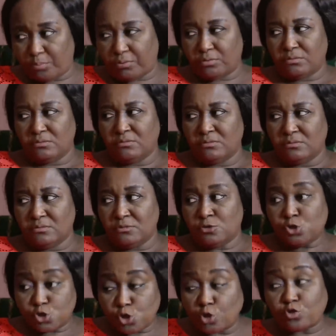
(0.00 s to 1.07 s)
up.
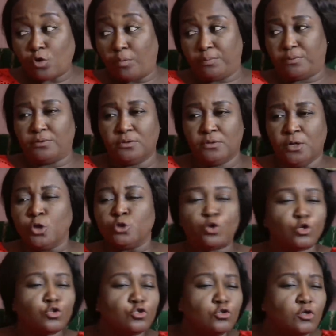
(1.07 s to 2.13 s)
Shut up.
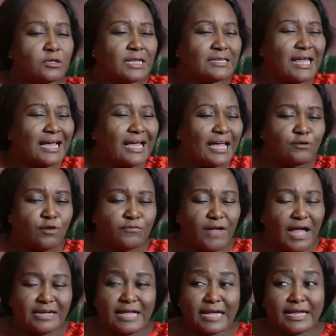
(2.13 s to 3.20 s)
Don't you know that that kind
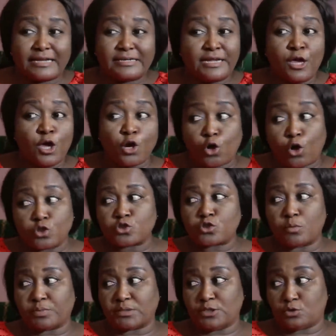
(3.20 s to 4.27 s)
of anger can cause
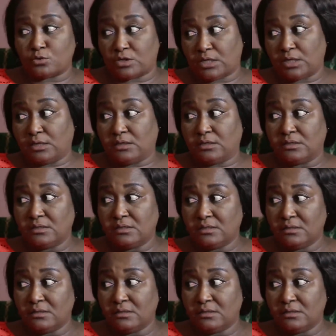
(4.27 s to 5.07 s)
somebody to kill?